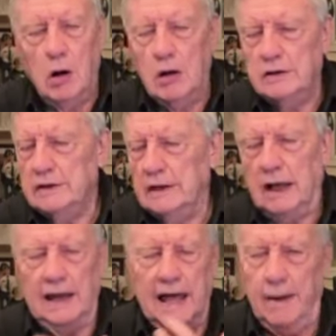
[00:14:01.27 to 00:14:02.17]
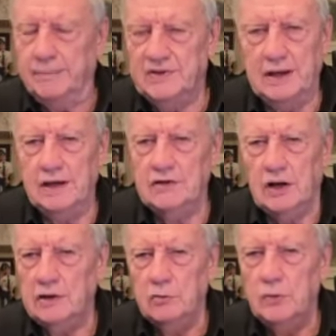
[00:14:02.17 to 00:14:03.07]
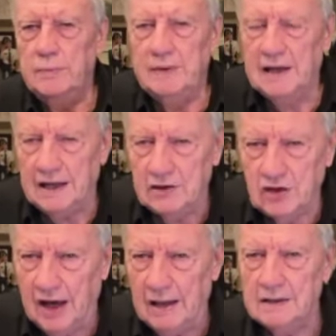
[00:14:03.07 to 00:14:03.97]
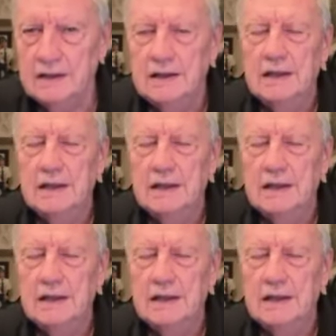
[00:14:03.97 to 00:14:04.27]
heart collapsed and I started weeping like a child.